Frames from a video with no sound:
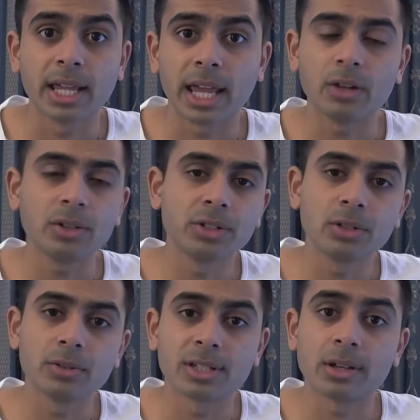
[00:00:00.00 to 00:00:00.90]
And all you
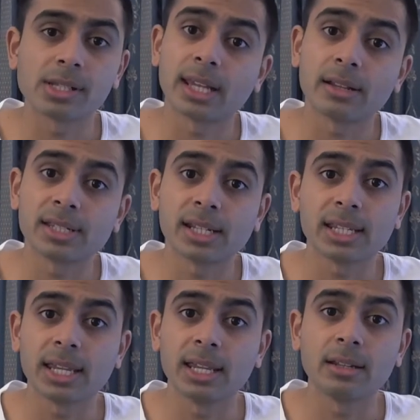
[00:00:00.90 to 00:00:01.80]
do is go to sound
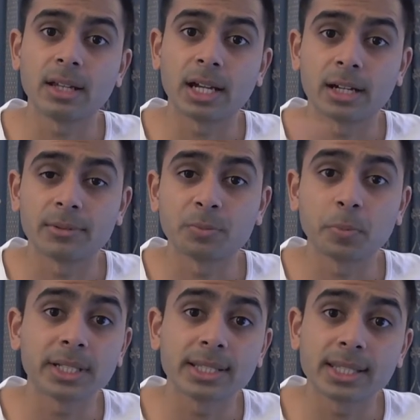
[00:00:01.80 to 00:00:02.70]
setting, hit um,
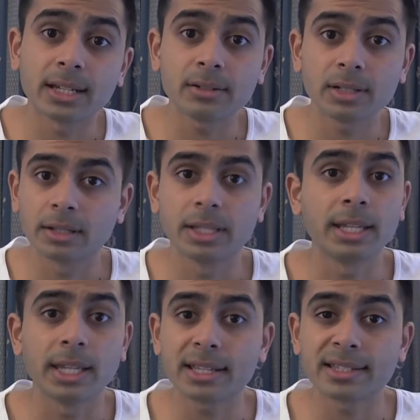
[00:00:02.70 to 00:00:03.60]
split sound, hit
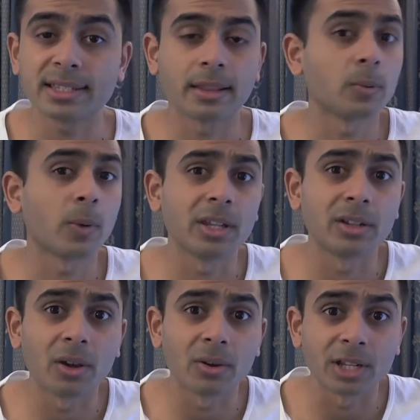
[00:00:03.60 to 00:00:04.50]
yes, and the way you
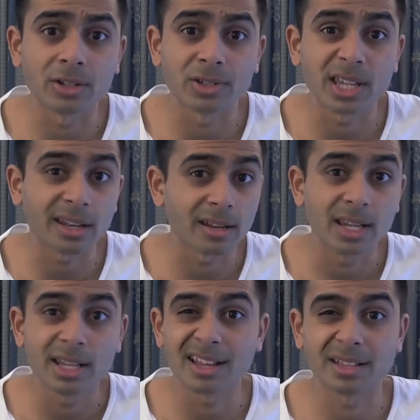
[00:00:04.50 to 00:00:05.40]
go, and you're set.
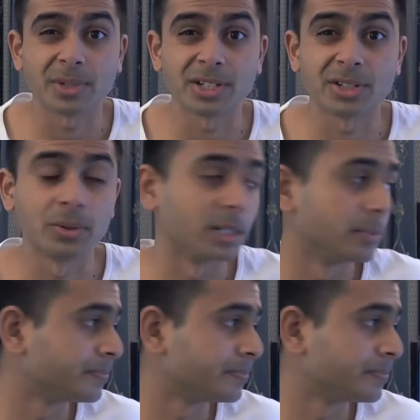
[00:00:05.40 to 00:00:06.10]
Nothing much to it.